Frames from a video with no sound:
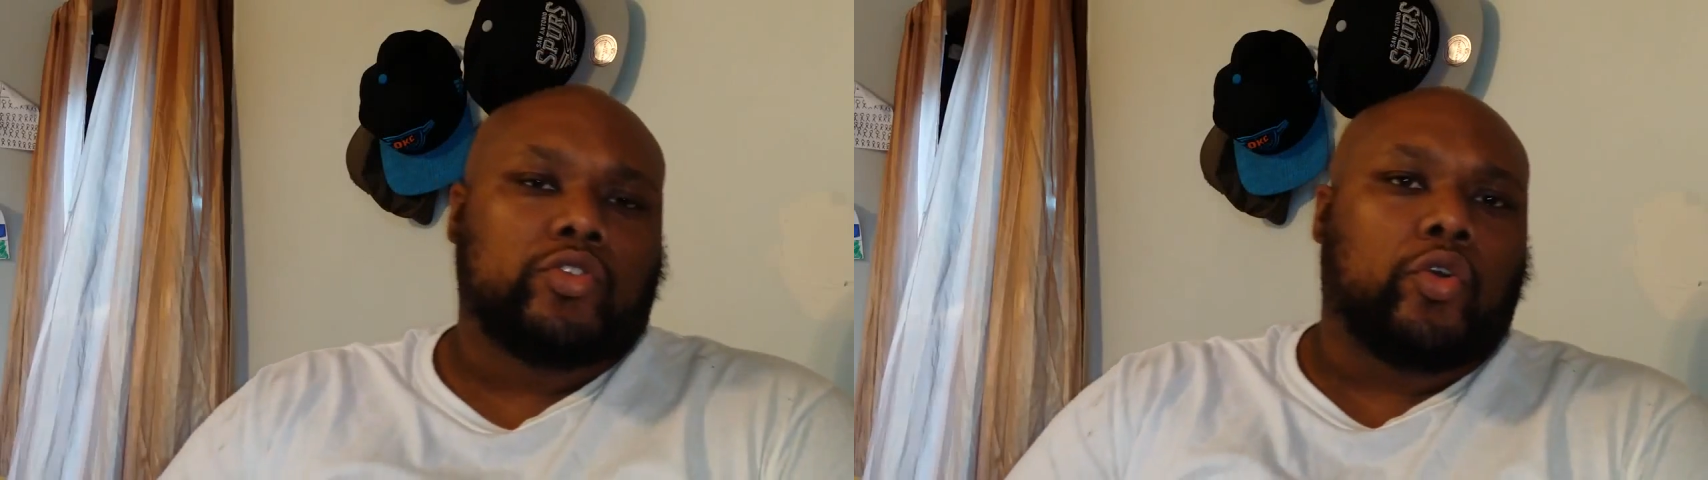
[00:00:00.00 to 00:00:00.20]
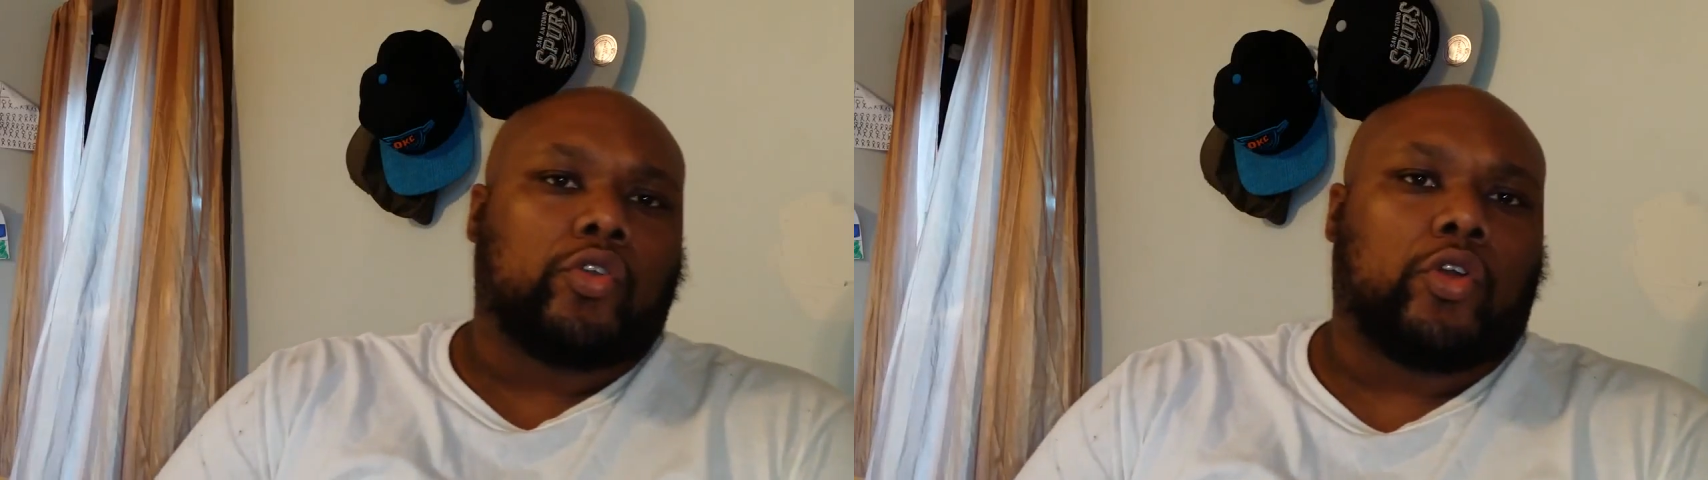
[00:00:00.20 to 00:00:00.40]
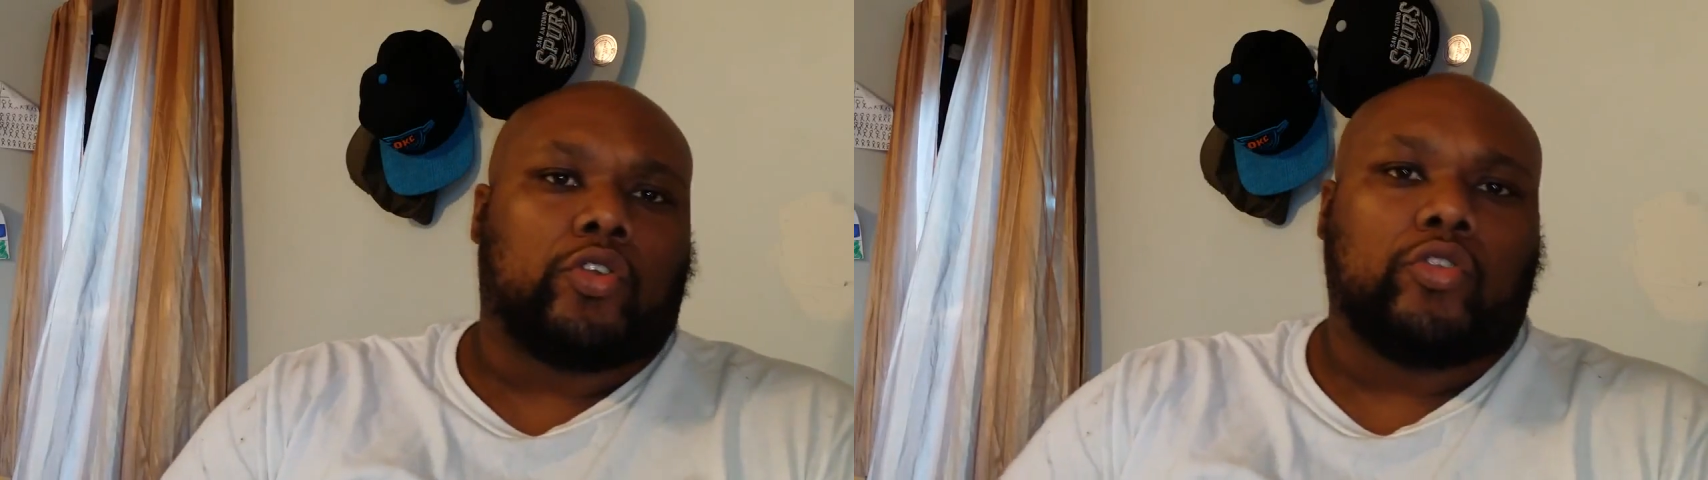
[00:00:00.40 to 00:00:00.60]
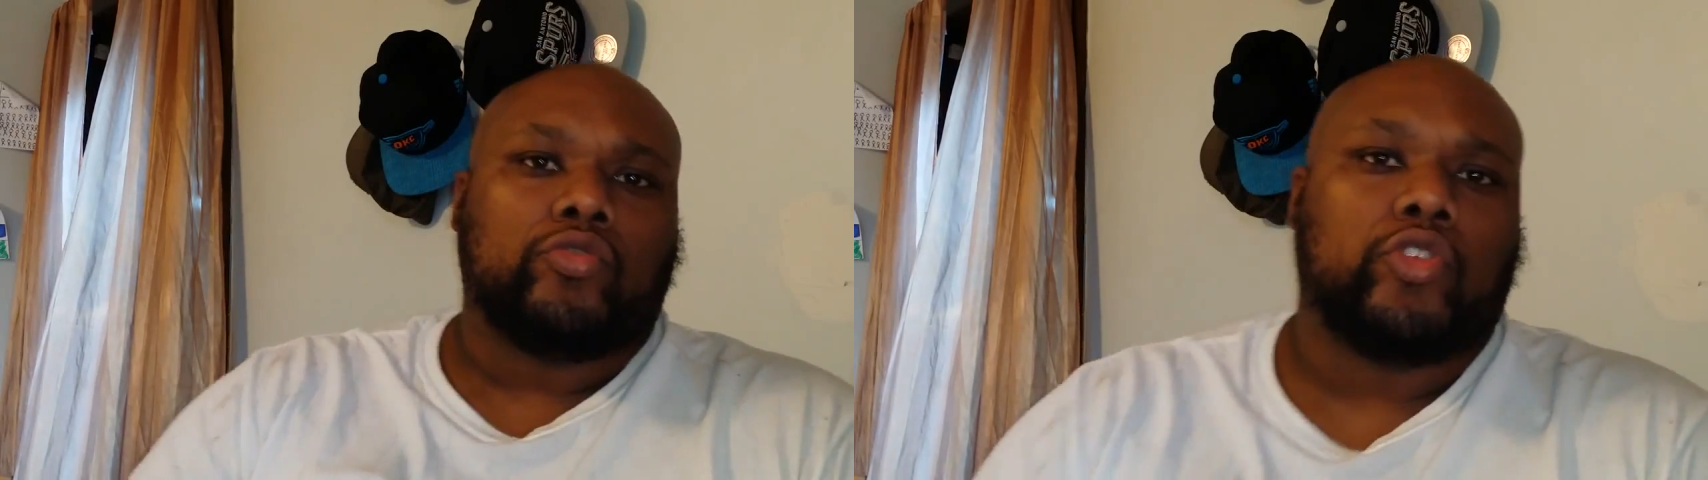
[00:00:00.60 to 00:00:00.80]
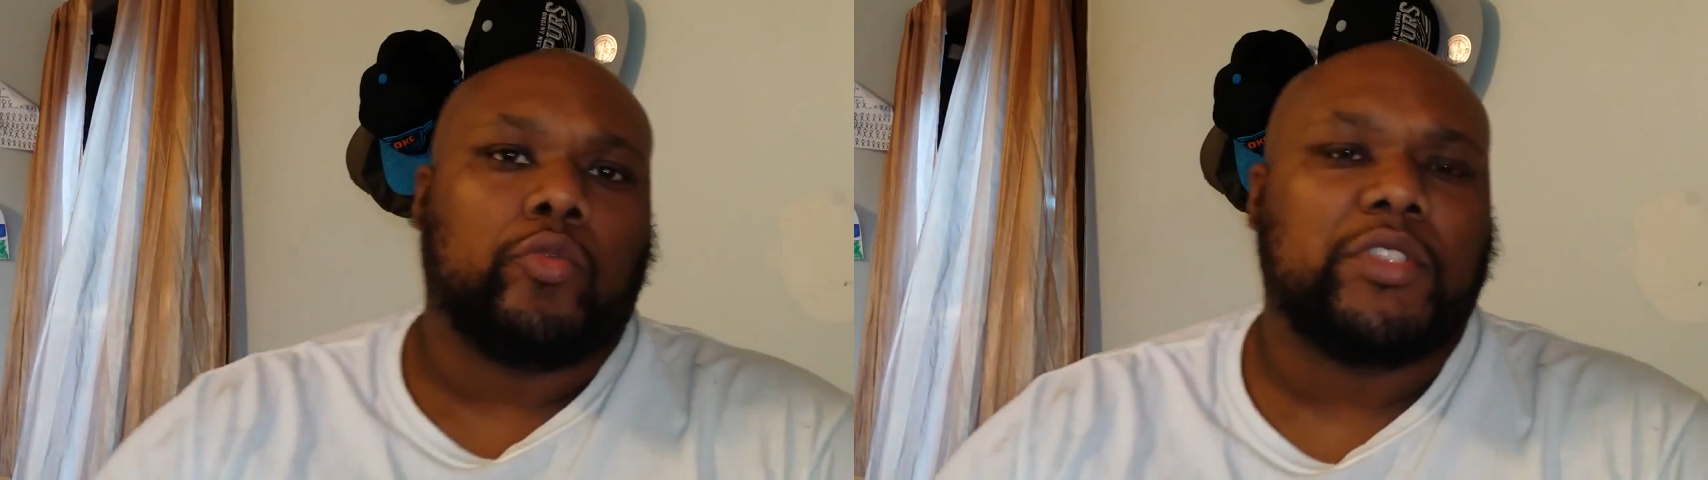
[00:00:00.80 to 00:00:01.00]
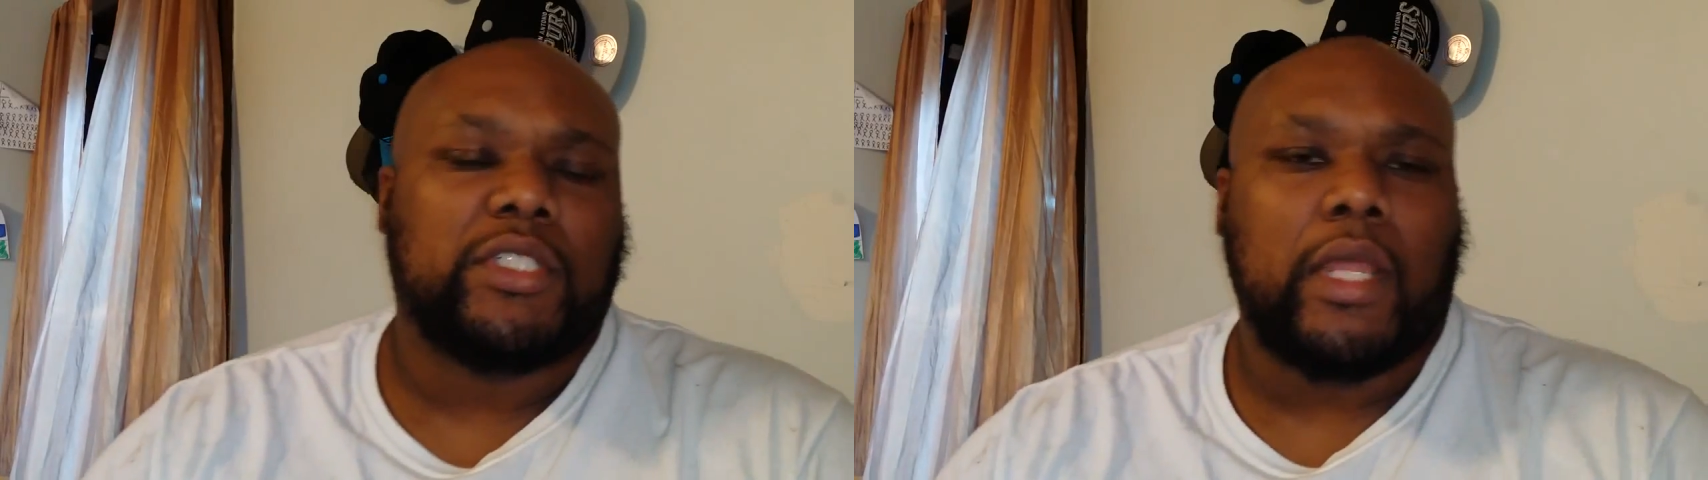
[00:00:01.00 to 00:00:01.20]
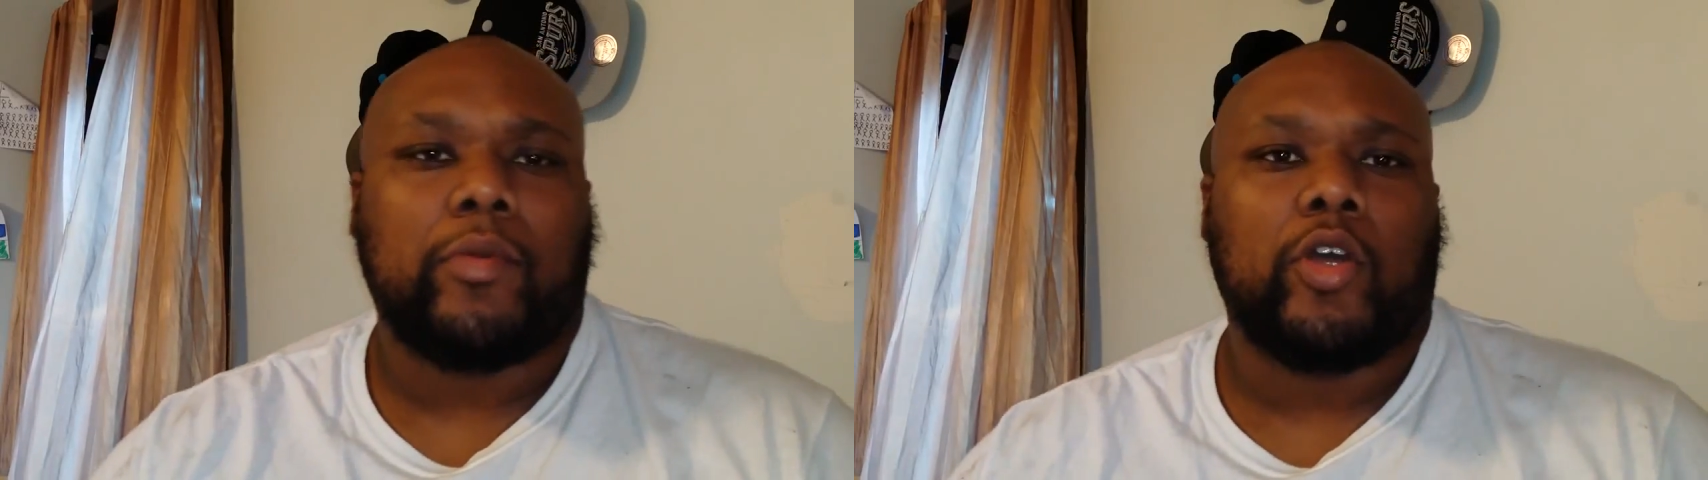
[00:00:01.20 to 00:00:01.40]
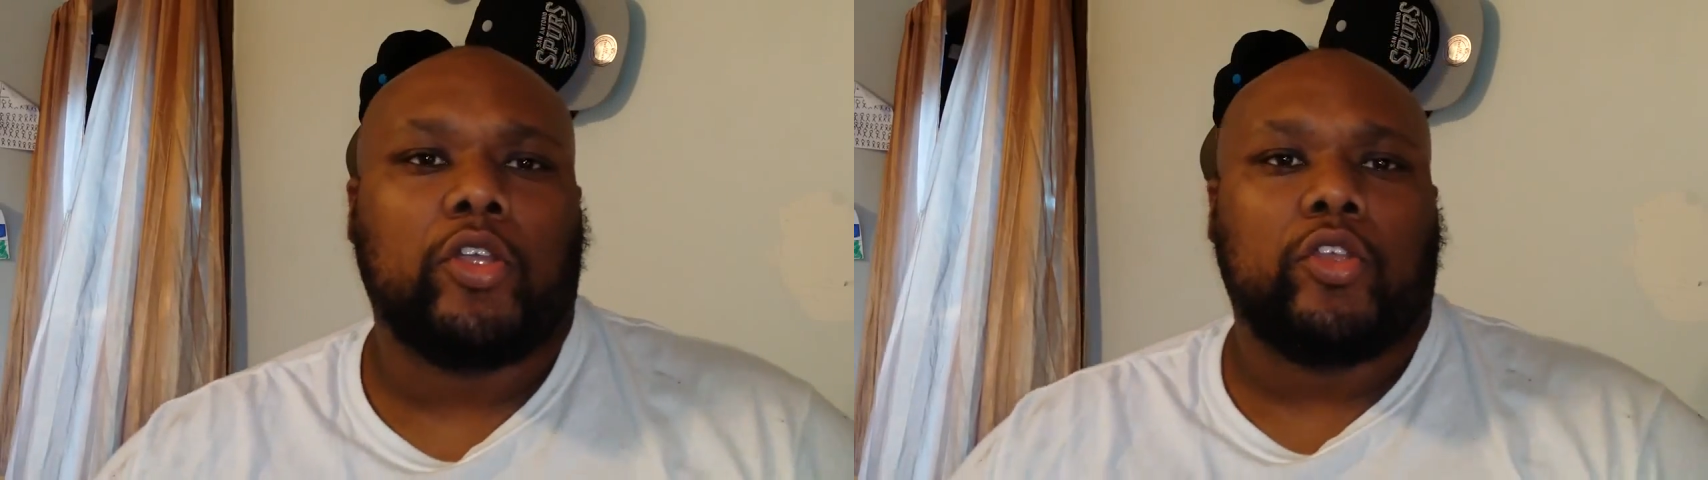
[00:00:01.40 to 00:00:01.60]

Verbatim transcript: on YouTube? It's your neighborhood